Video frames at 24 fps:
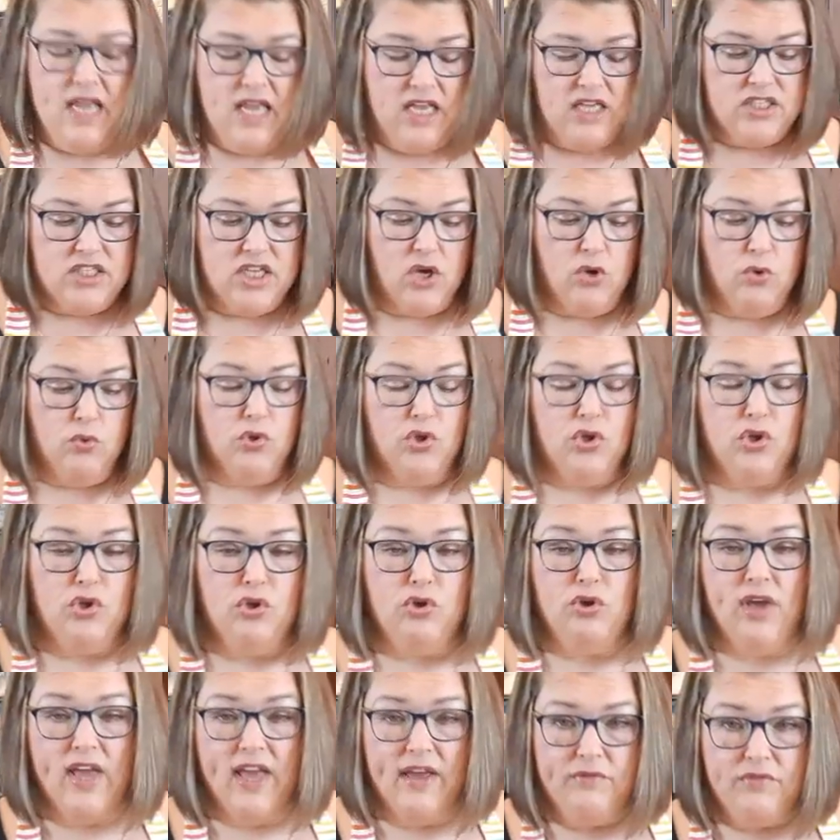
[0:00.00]
So
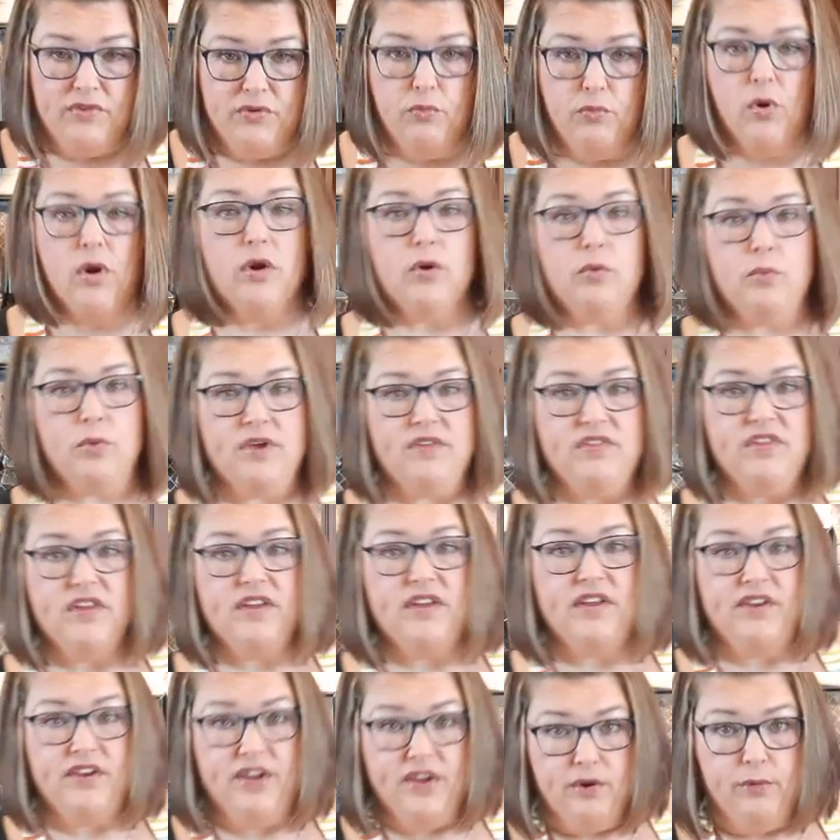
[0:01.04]
you have to work with it
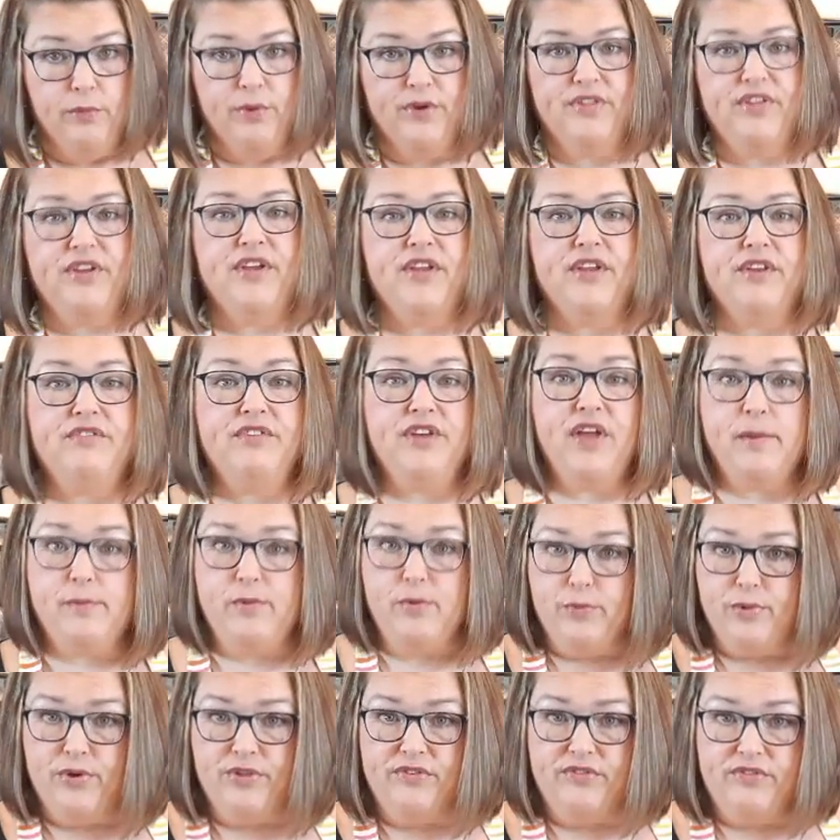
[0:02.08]
and deal with it and come
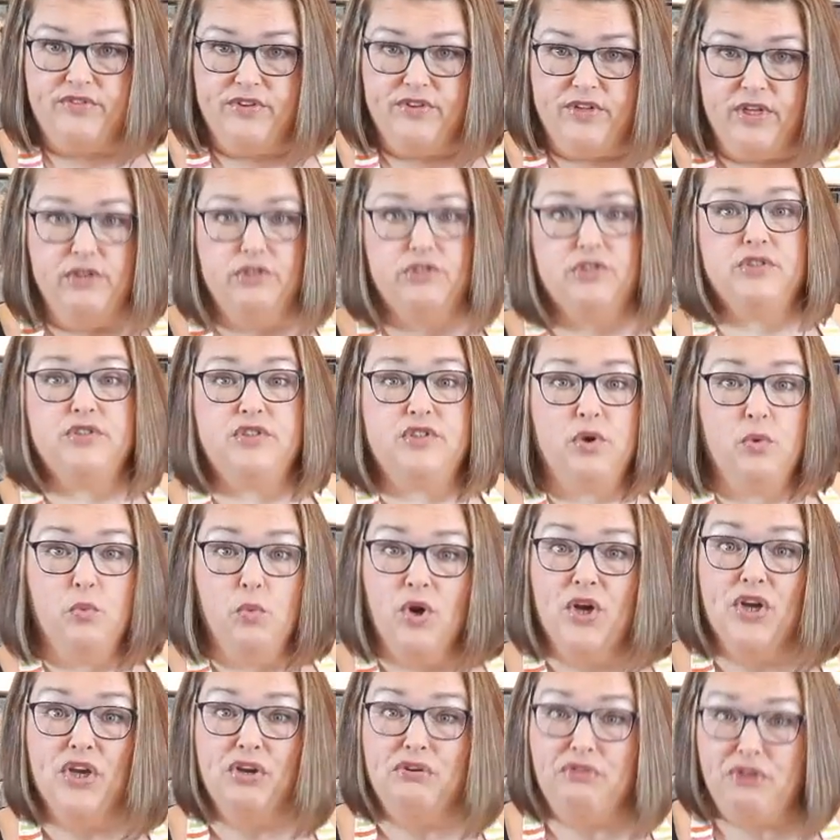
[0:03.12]
up with a solution. So
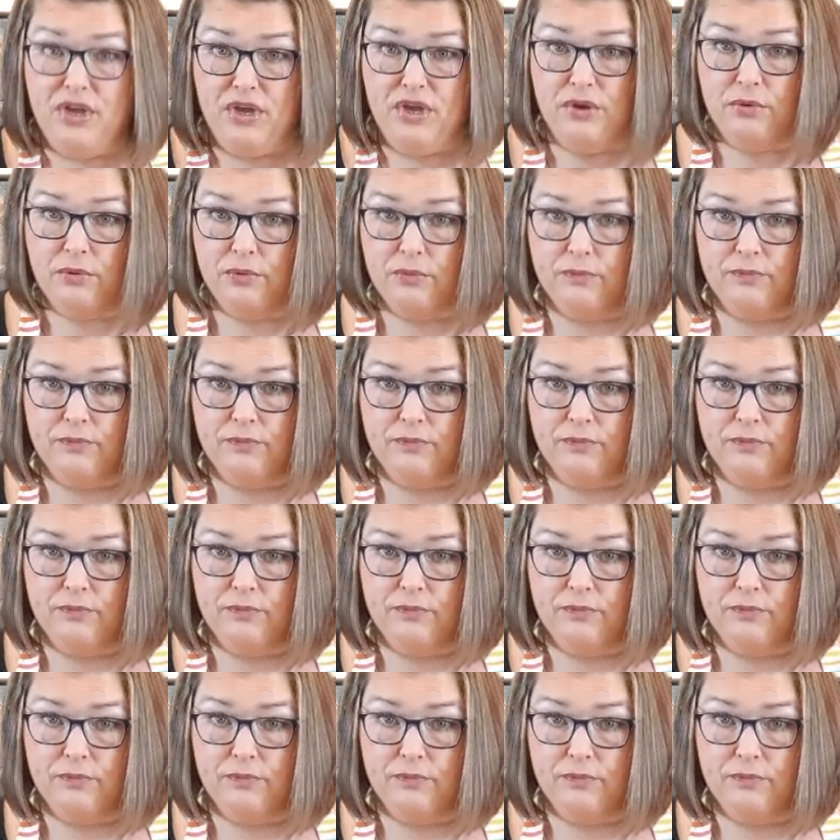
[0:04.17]
what you do,